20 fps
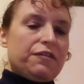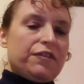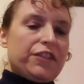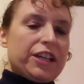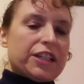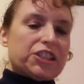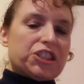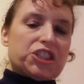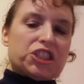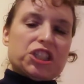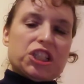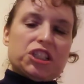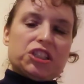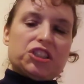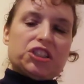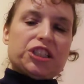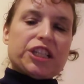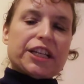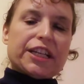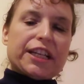fish,
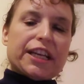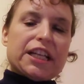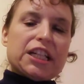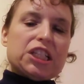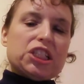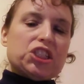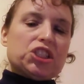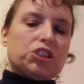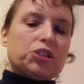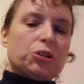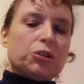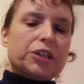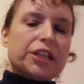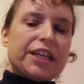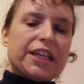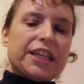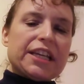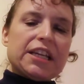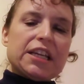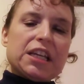chicken,
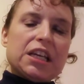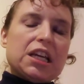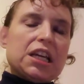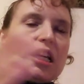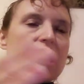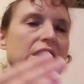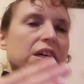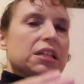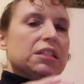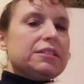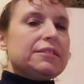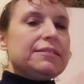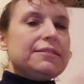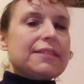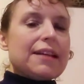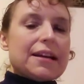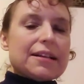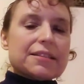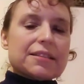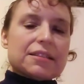turkey,
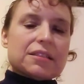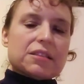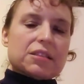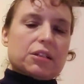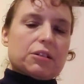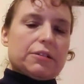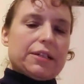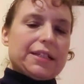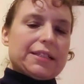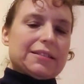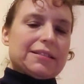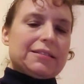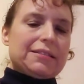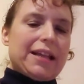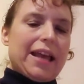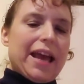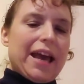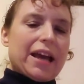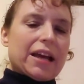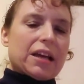nuts is a great
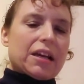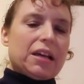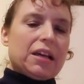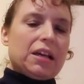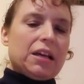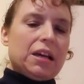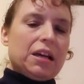snack.